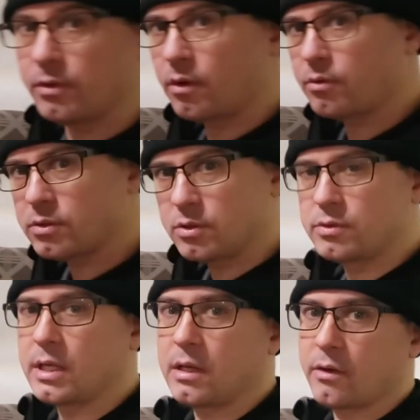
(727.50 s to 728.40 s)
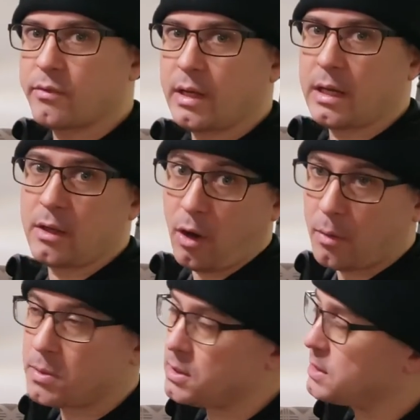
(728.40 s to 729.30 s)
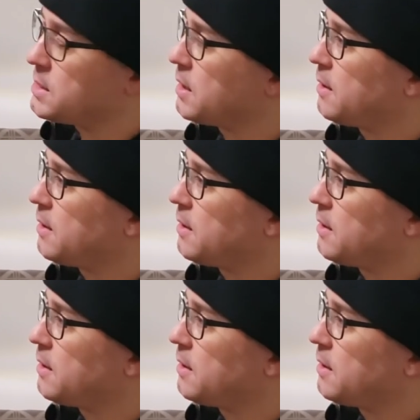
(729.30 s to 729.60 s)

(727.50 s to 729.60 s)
you don't choose any of the other options.